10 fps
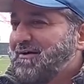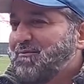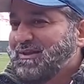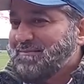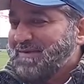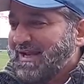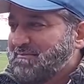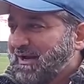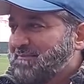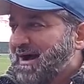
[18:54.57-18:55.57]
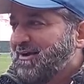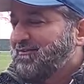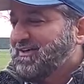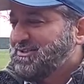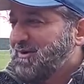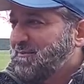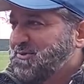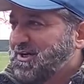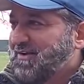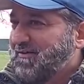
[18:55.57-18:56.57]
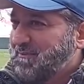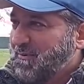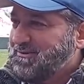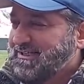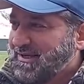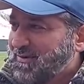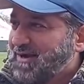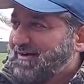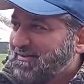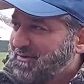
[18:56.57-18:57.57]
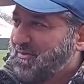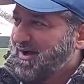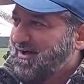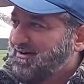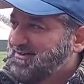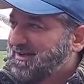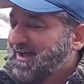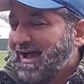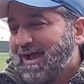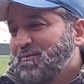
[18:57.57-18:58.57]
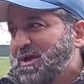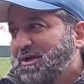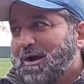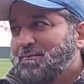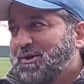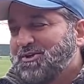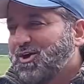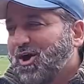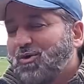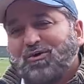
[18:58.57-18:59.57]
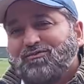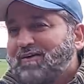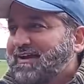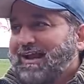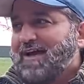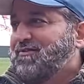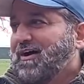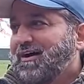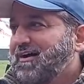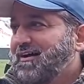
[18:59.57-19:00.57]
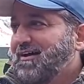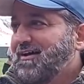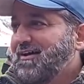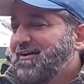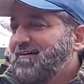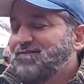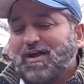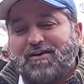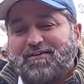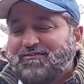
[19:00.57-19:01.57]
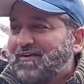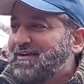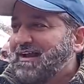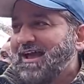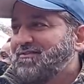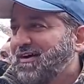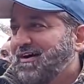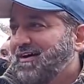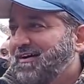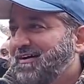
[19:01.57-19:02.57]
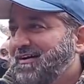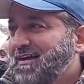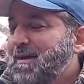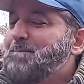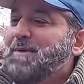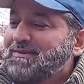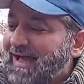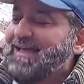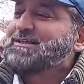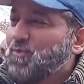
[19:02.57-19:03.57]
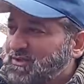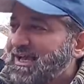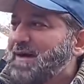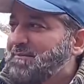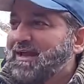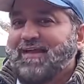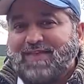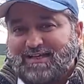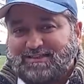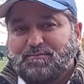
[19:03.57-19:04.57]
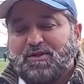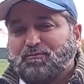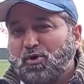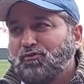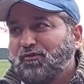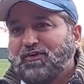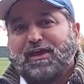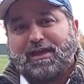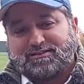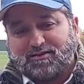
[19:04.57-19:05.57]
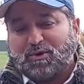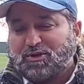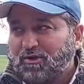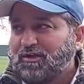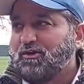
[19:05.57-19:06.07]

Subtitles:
with the minimal amount of disruption and ripples, as it were, around the world, and we accomplish our goal. Very clever. Very, very clever. But that is what's happening, and that's the proof of it is that when you look at